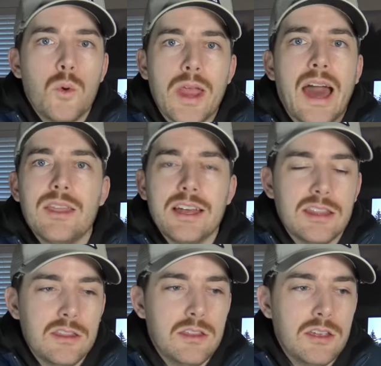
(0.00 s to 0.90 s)
we had like
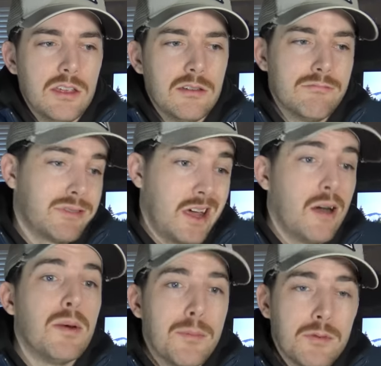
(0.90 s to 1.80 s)
the
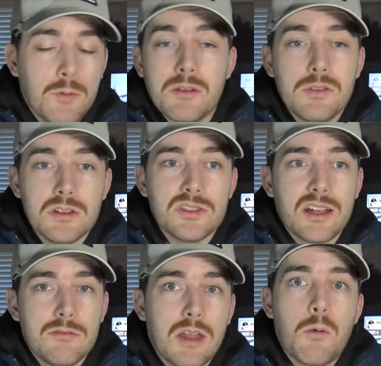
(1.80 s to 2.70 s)
come up of what feels
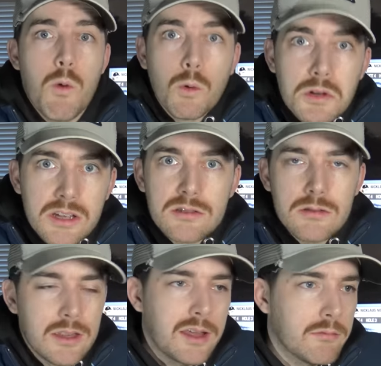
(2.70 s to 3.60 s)
like of like wokeness
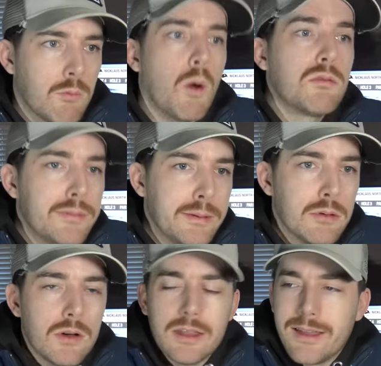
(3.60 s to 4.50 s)
and like woke
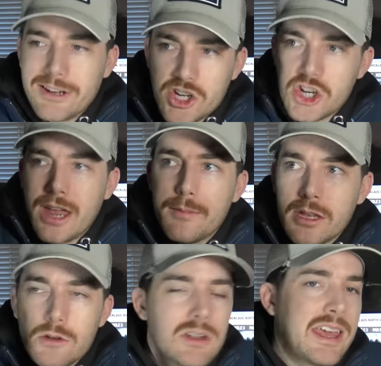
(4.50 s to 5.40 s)
people and like
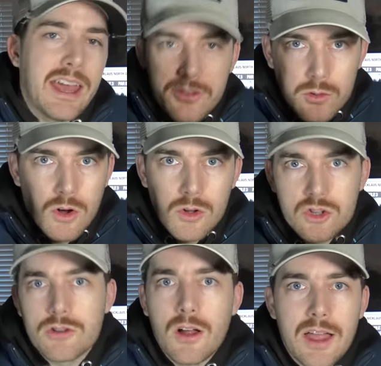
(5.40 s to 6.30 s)
shaming you and cancel
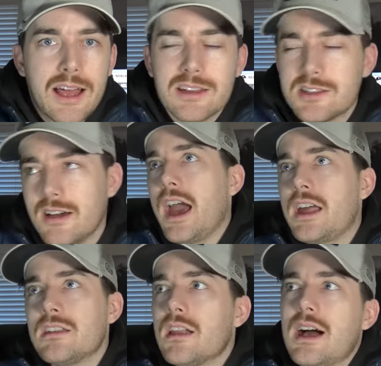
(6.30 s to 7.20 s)
culture and all that kind of stuff.
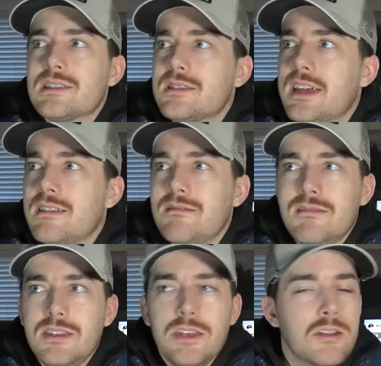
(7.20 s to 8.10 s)
And in the last like
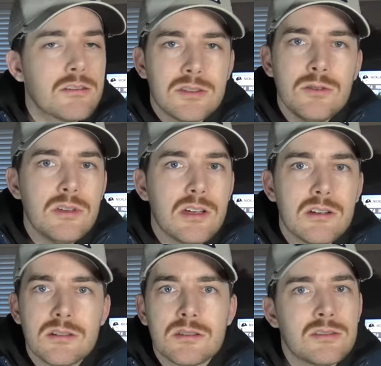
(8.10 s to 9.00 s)
year, two
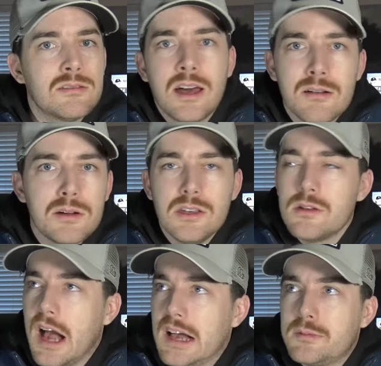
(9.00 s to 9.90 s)
years, I don't know about you
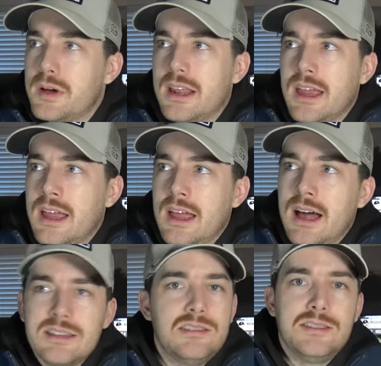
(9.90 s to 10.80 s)
guys, but
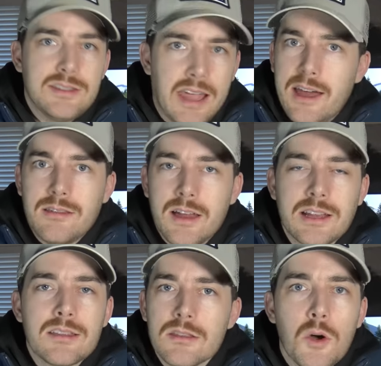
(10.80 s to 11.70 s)
dead.
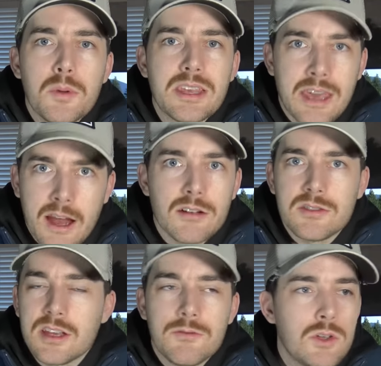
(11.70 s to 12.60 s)
Like nobody cares.
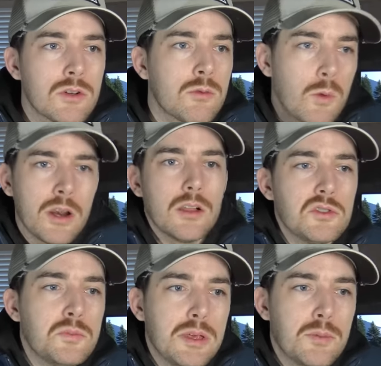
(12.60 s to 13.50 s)
Like if you're one of
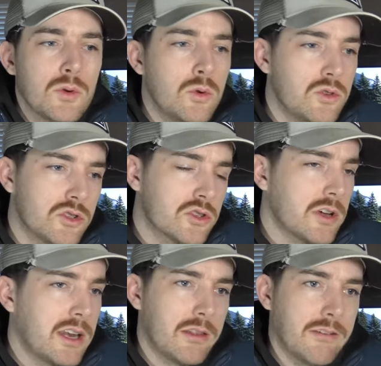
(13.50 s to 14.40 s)
those people who's just
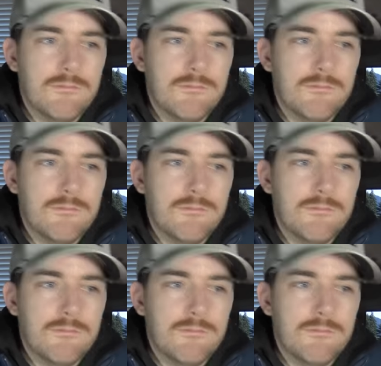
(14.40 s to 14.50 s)
trying to like